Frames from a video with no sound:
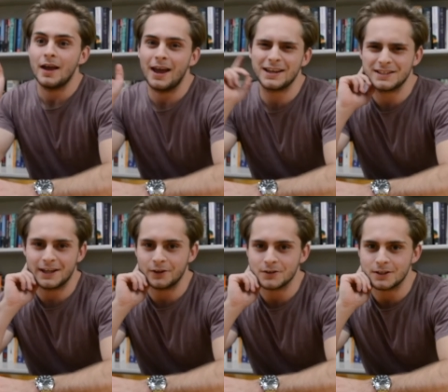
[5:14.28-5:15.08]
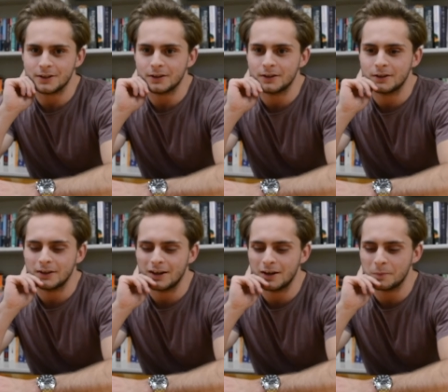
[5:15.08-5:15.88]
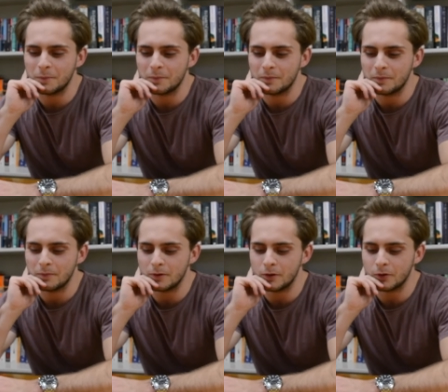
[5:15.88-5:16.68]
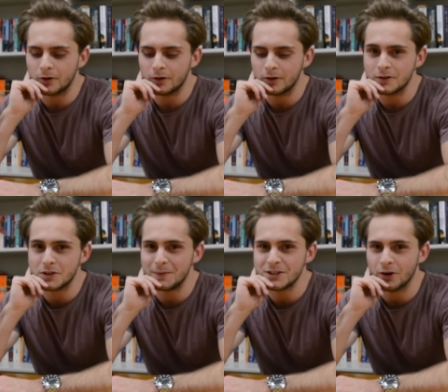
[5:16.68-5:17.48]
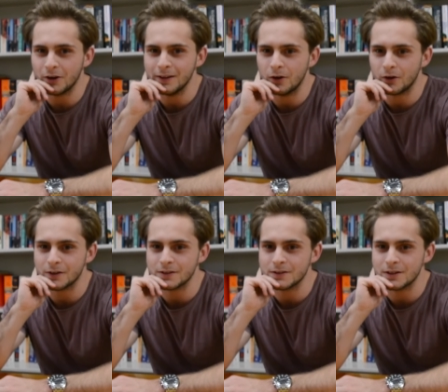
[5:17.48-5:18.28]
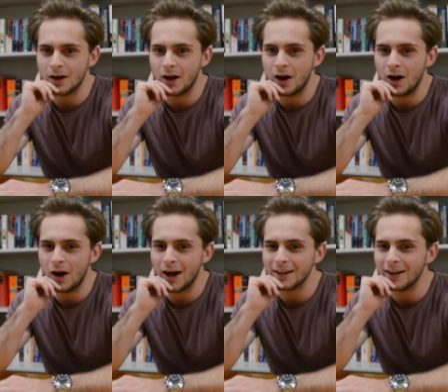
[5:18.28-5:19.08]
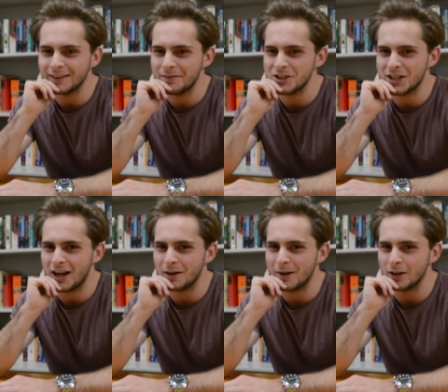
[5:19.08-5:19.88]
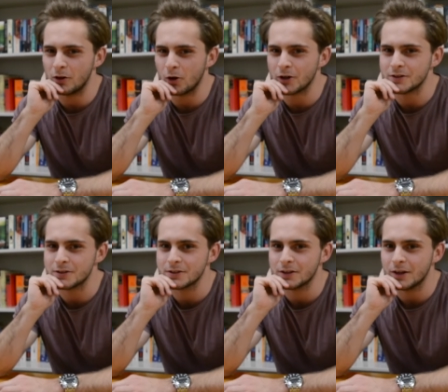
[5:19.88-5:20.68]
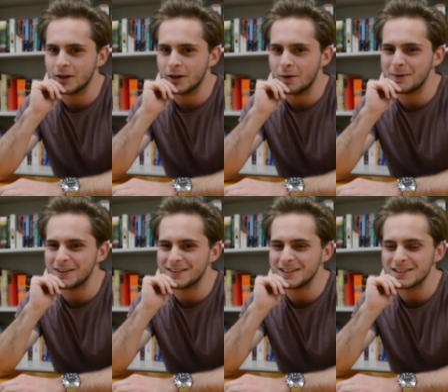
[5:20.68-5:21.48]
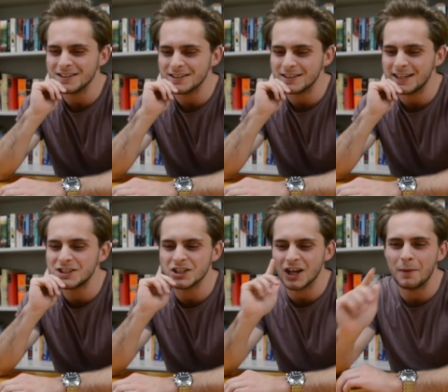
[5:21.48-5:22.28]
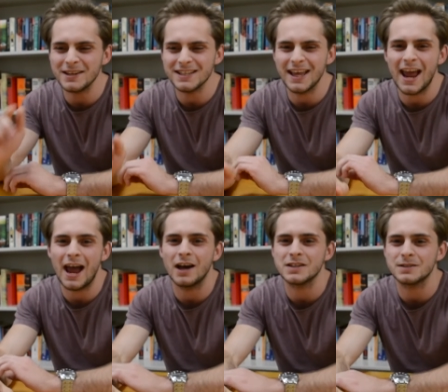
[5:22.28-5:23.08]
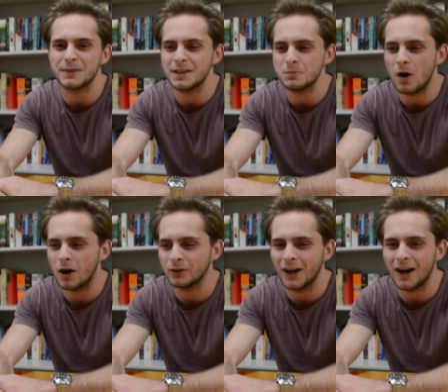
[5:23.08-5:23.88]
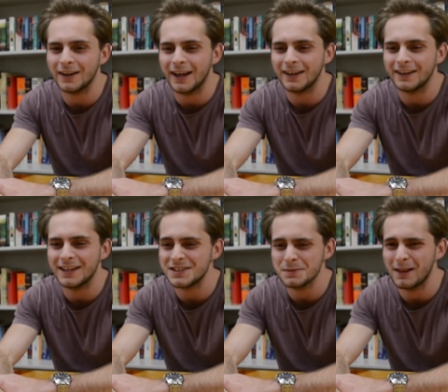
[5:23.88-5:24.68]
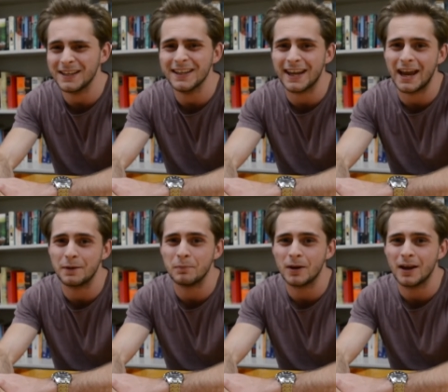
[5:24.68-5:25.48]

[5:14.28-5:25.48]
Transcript: hey St. Ursula, um, look, to be totally honest, I'd like to have a chat about Lawrence. Because he's just he's just come into the house with this wild card and he's just playing the game.